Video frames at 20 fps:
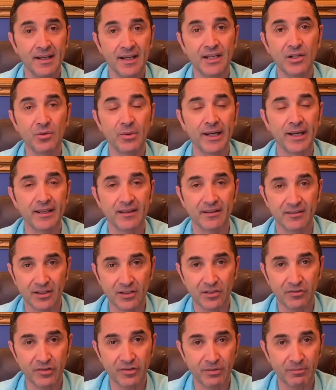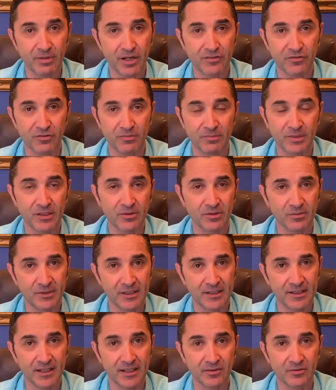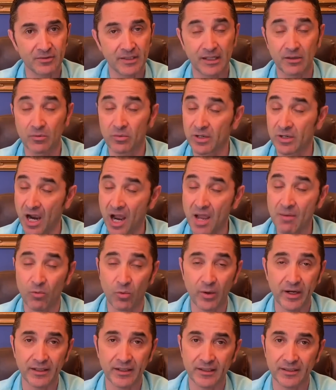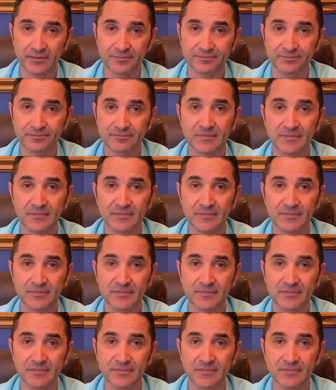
Anyway, thank you very much for being with me again today. I'm waiting.